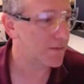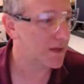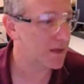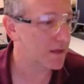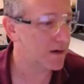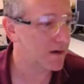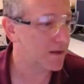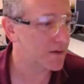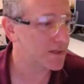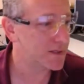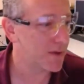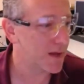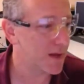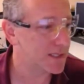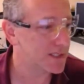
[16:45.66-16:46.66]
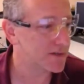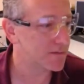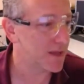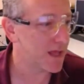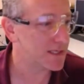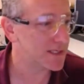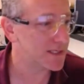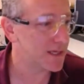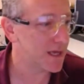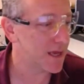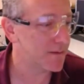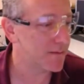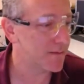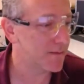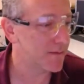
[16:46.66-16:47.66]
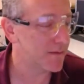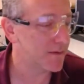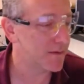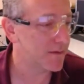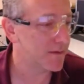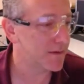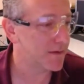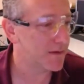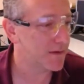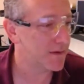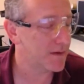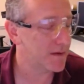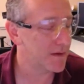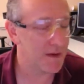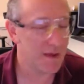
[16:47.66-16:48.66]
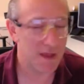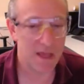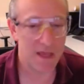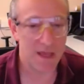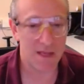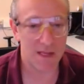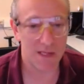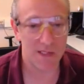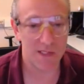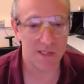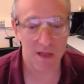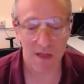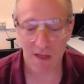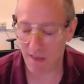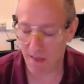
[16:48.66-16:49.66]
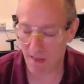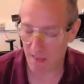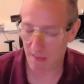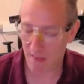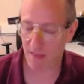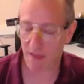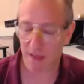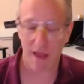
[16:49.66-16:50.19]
me clear the responses from last time. Is the